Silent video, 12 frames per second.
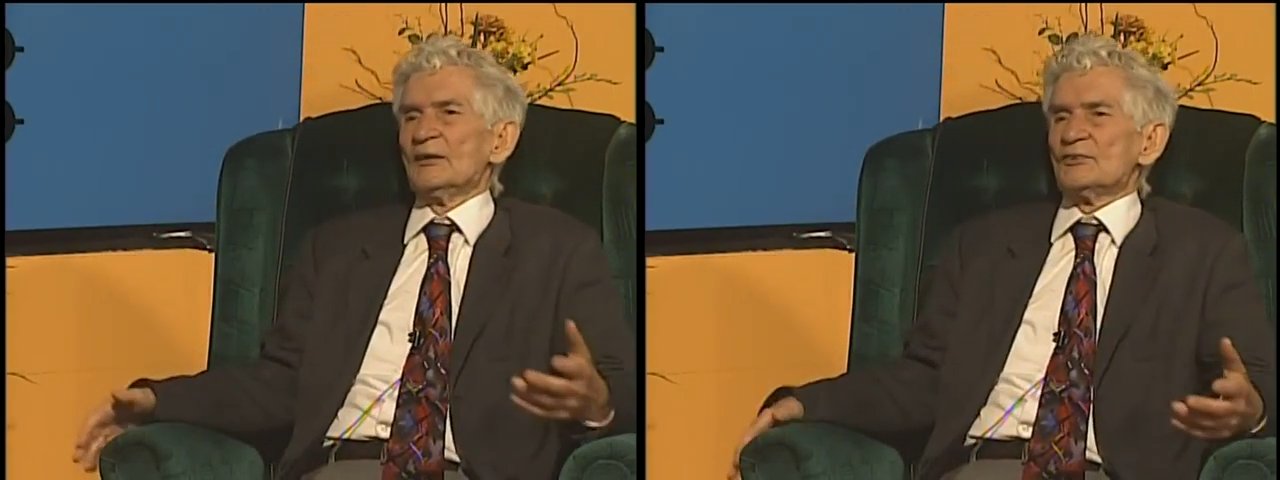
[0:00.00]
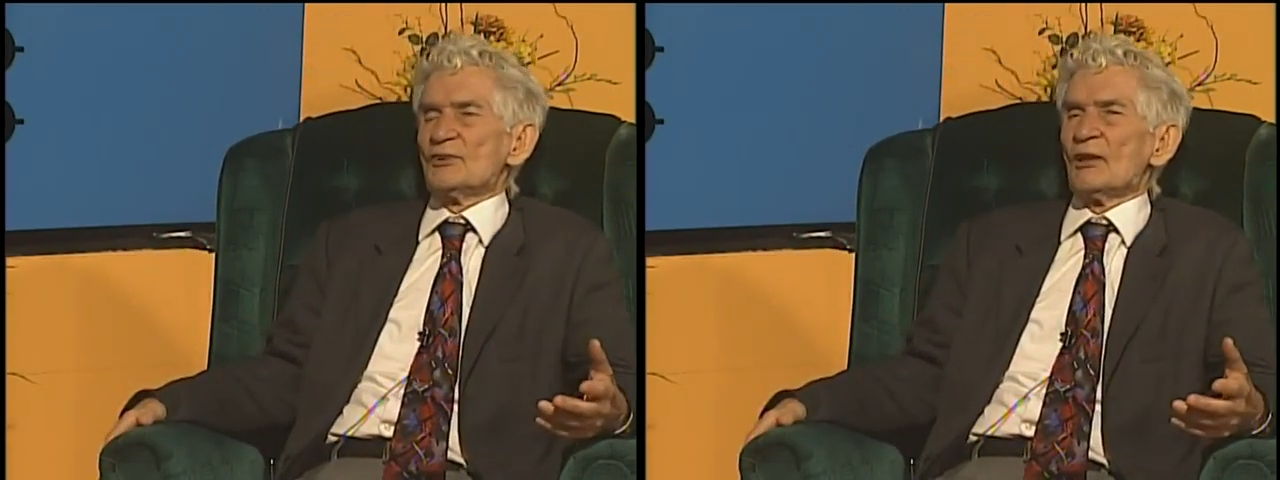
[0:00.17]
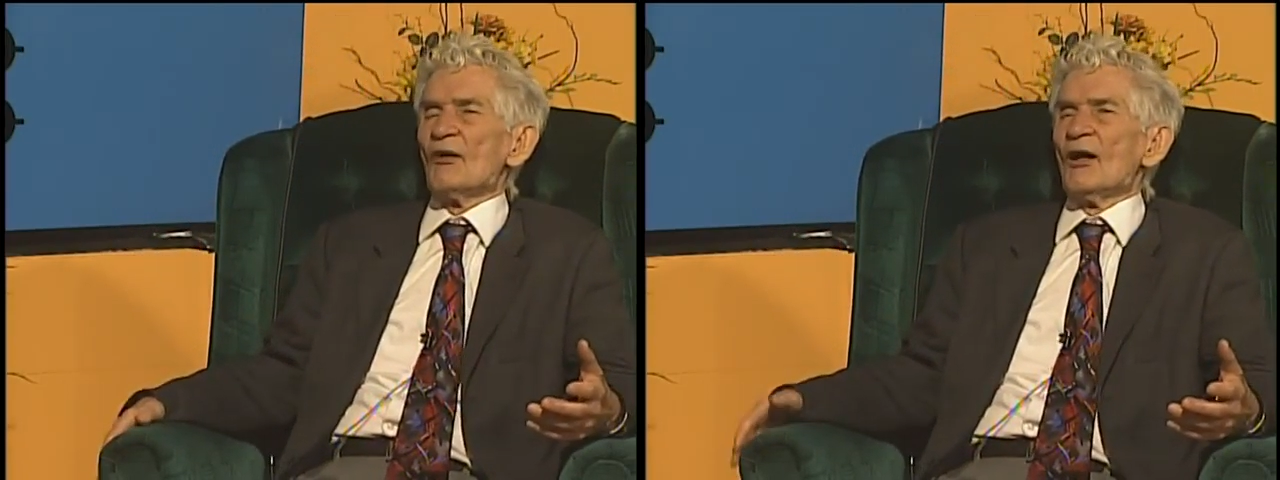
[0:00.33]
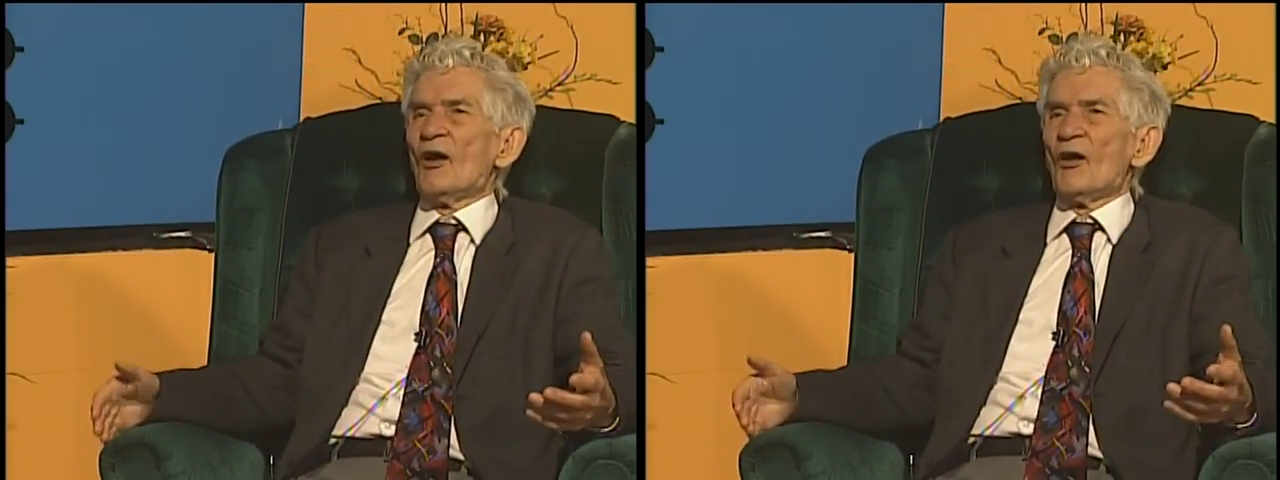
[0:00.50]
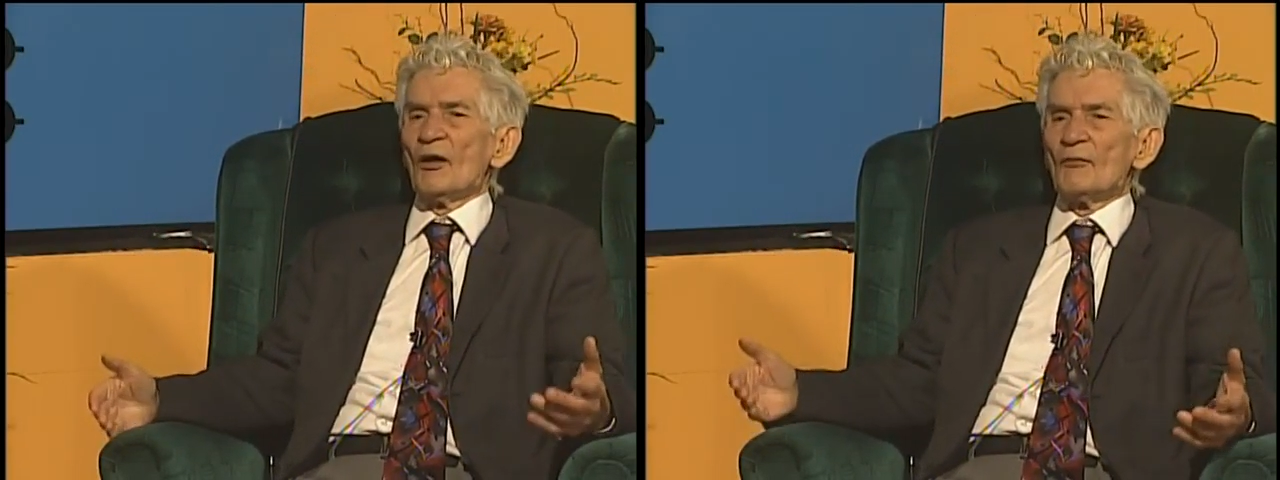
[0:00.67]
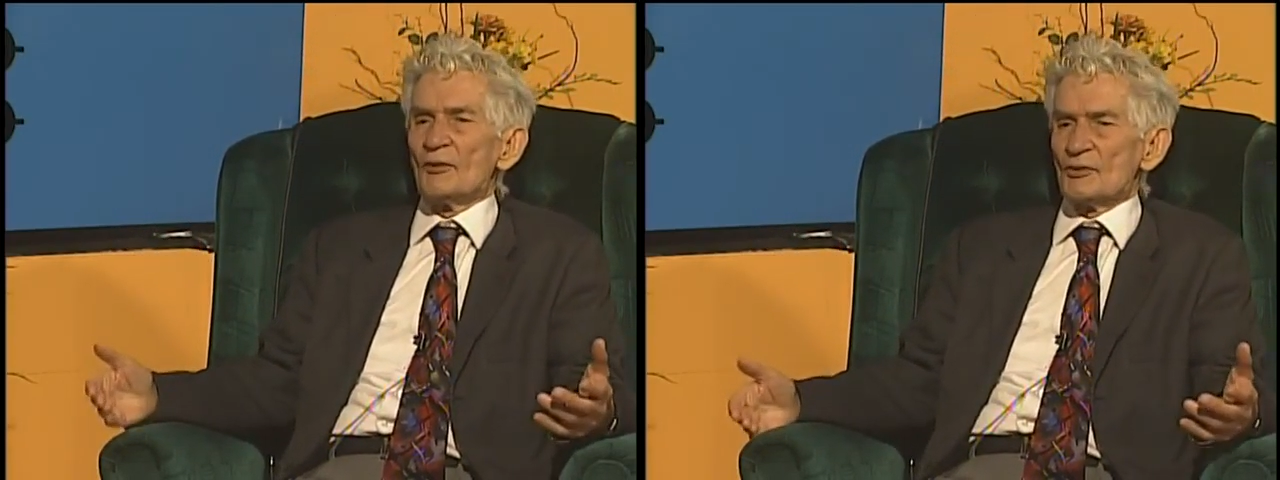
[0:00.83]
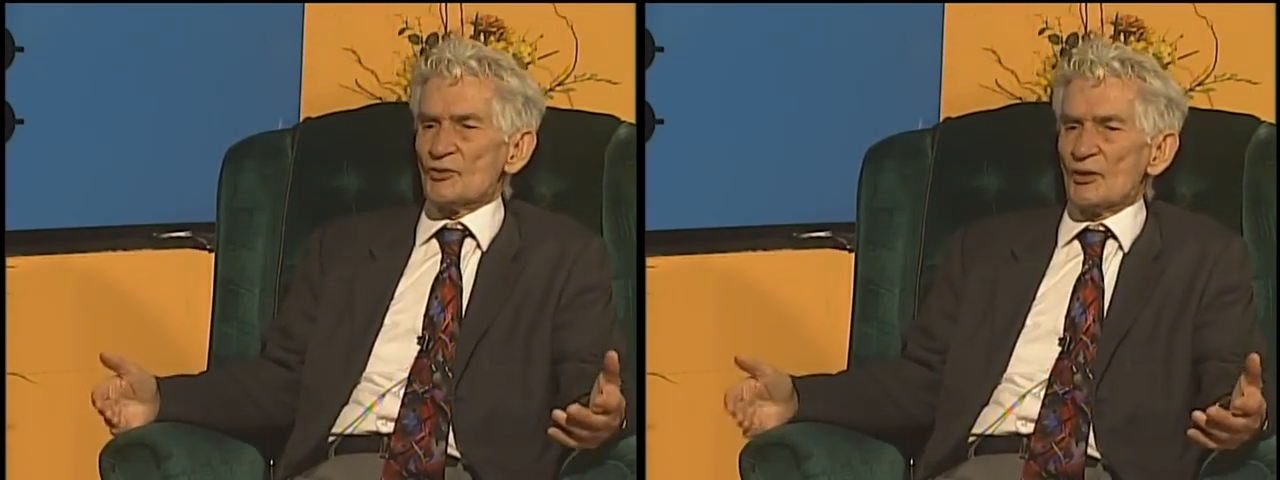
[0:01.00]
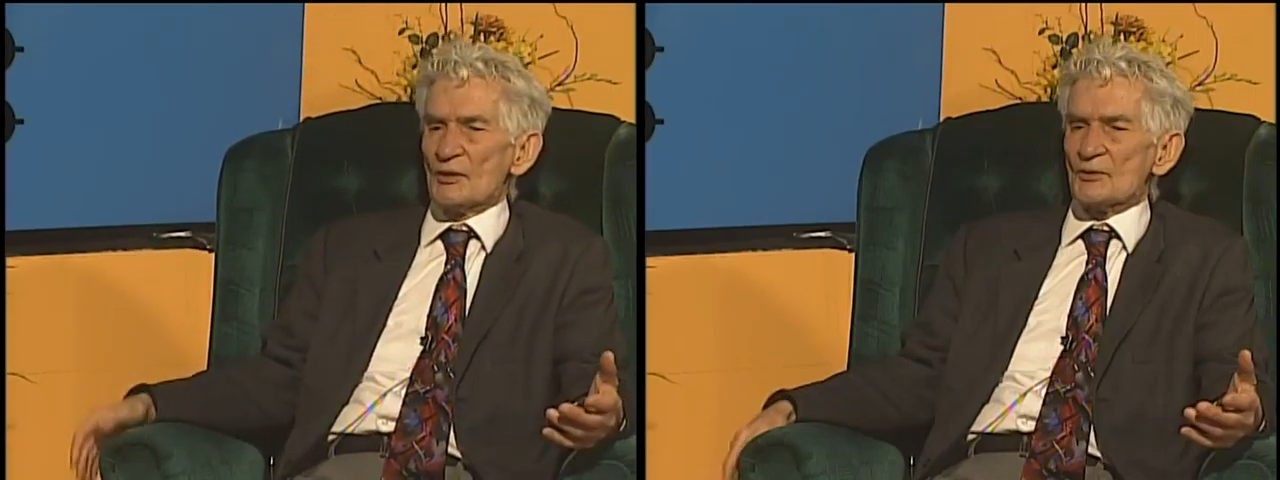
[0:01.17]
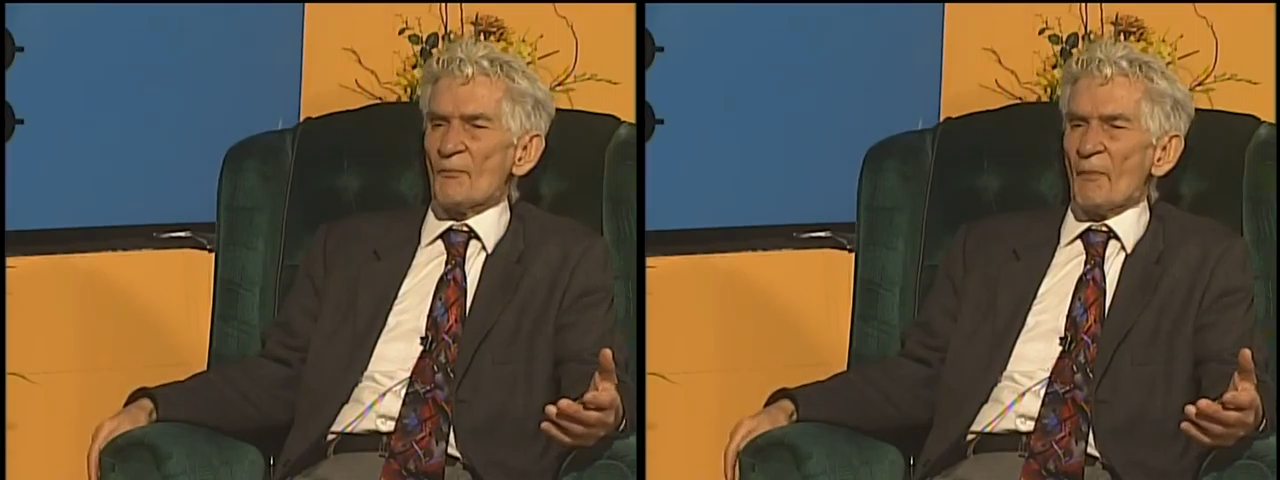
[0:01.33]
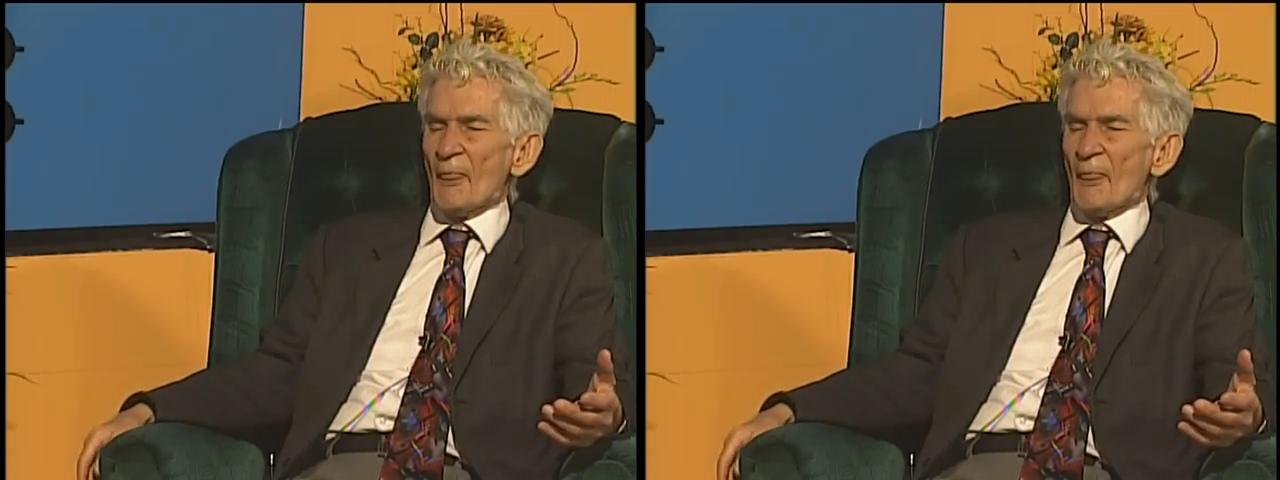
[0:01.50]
Jeff. All I want to say is,